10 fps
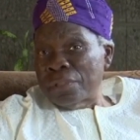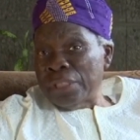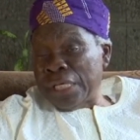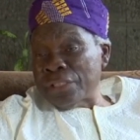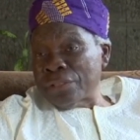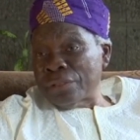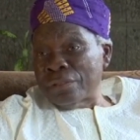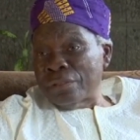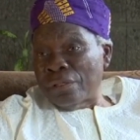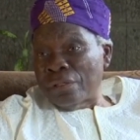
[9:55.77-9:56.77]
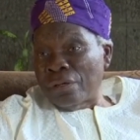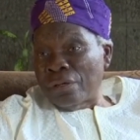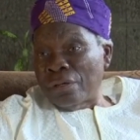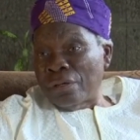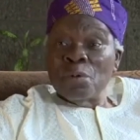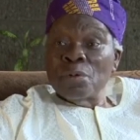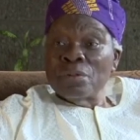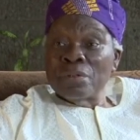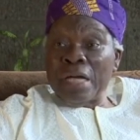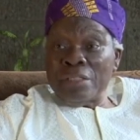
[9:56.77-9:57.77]
Yes or no?
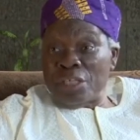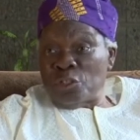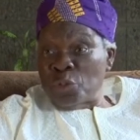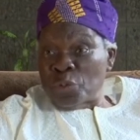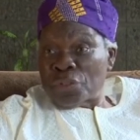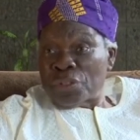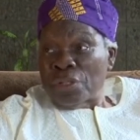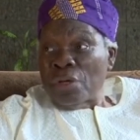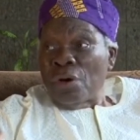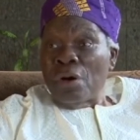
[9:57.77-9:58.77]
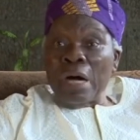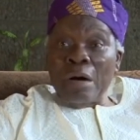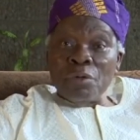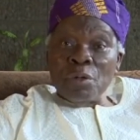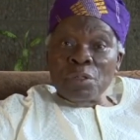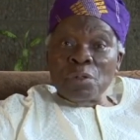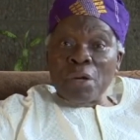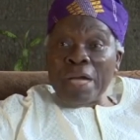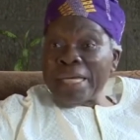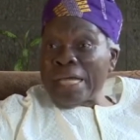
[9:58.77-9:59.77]
as they choose. Are we going to
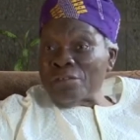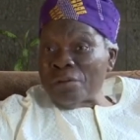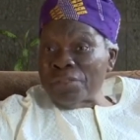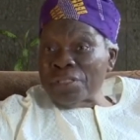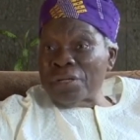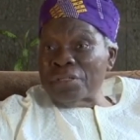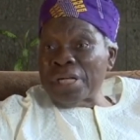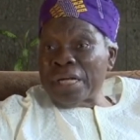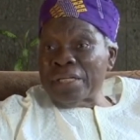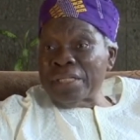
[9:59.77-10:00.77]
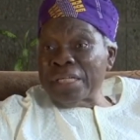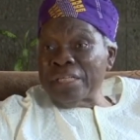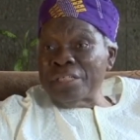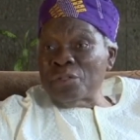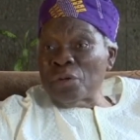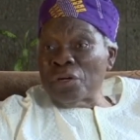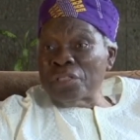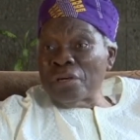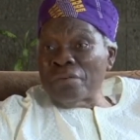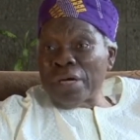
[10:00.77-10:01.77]
get out of this country and create a little
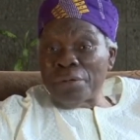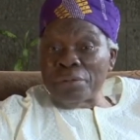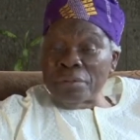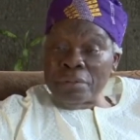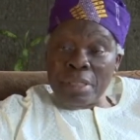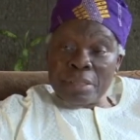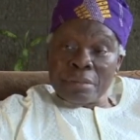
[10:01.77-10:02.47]
country of our own? Yeah.